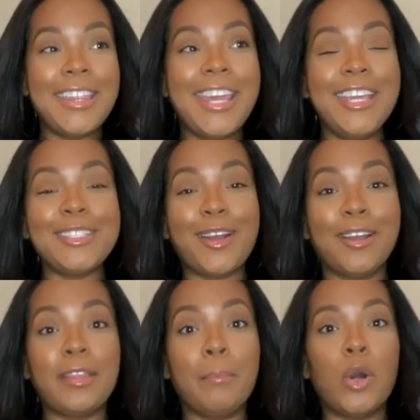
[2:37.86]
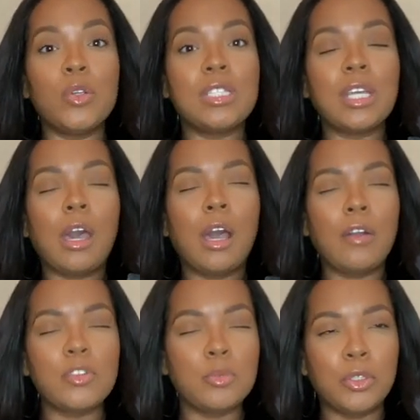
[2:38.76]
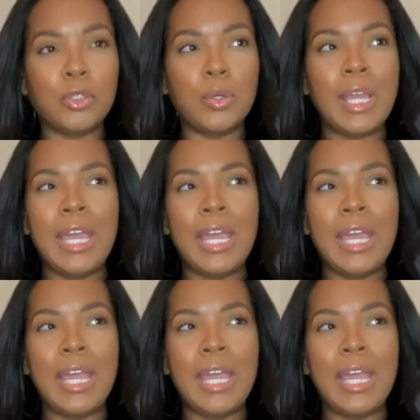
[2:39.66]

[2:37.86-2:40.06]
these are the most comfortable,